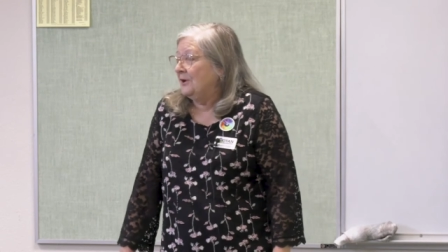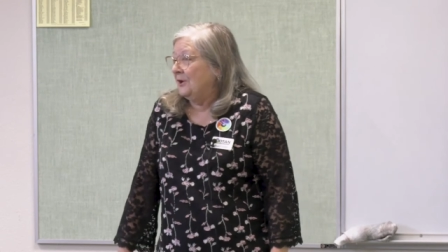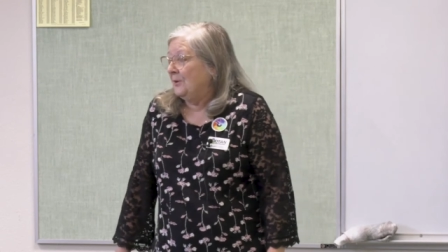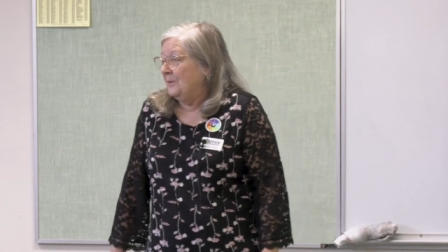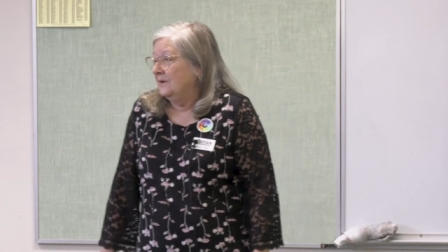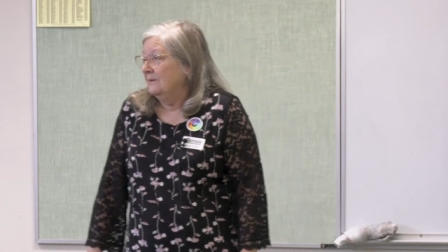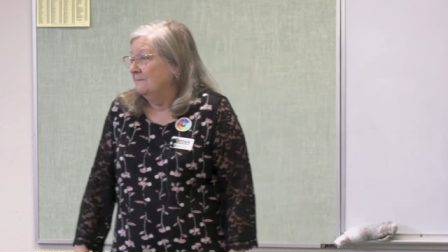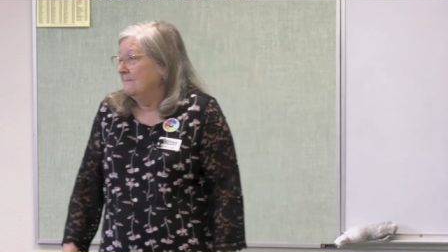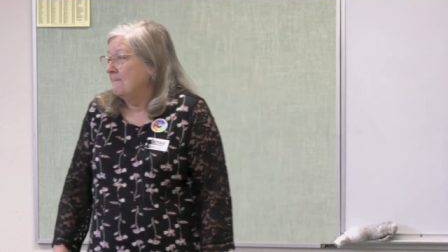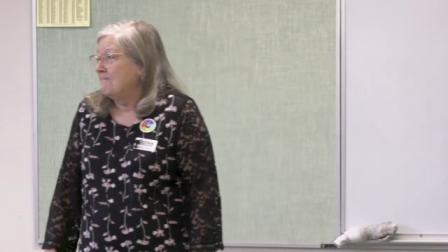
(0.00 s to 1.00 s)
code
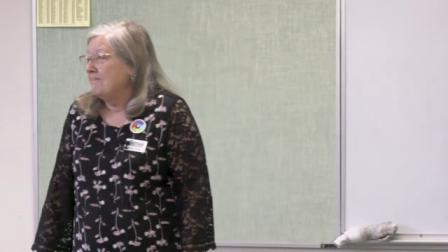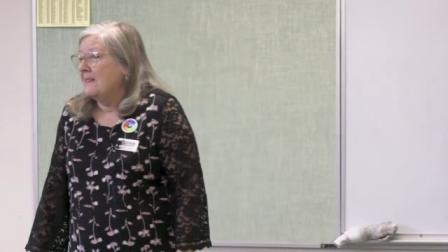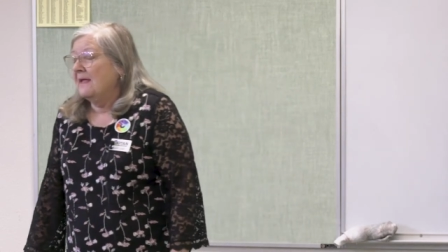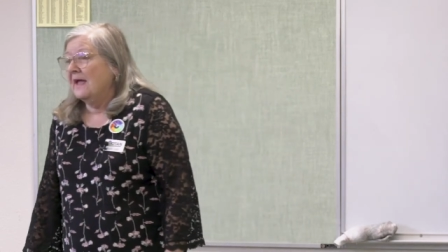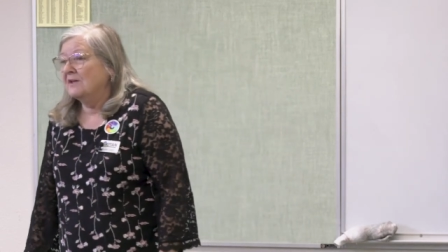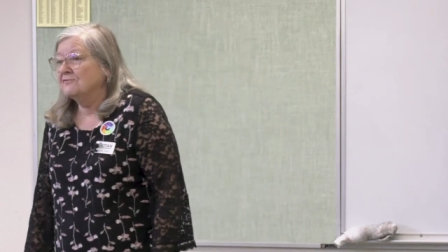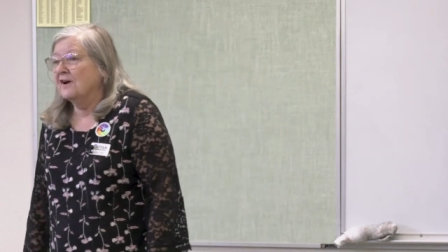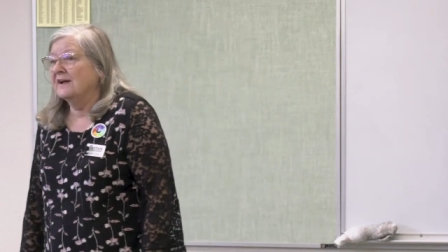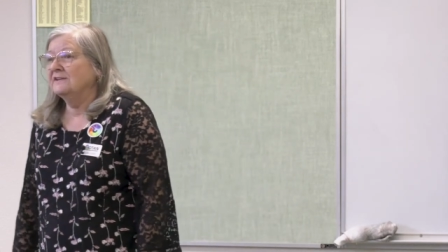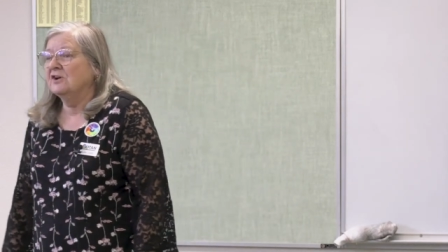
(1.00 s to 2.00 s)
and
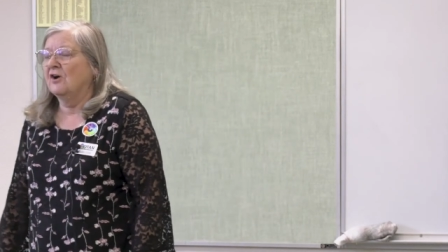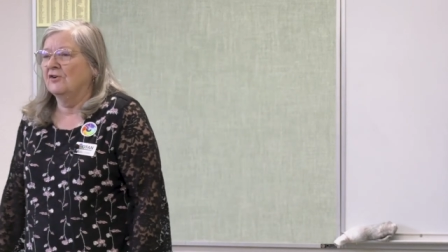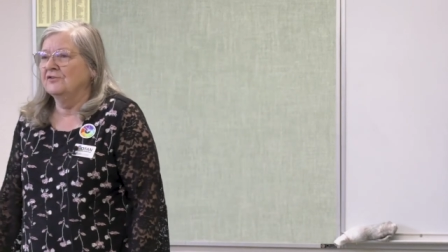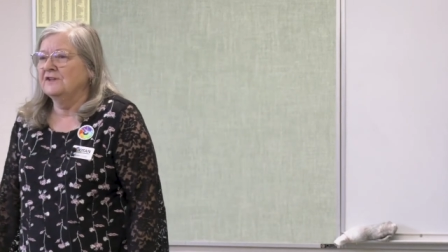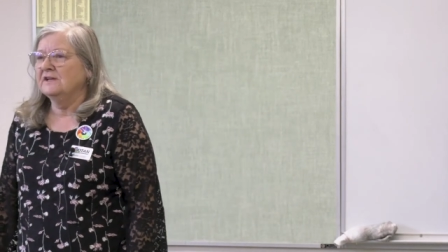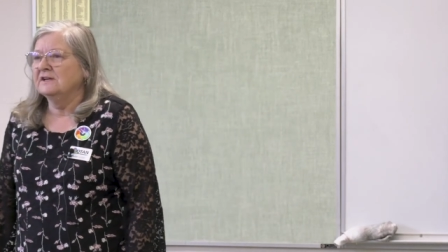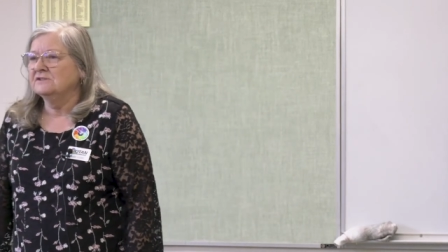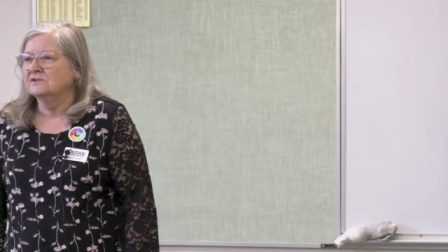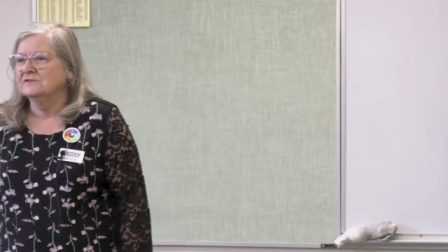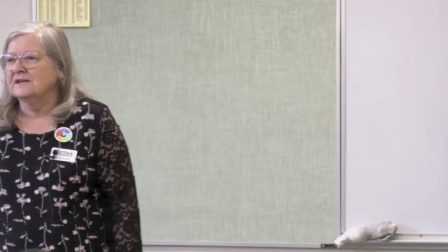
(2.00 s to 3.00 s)
find all the adult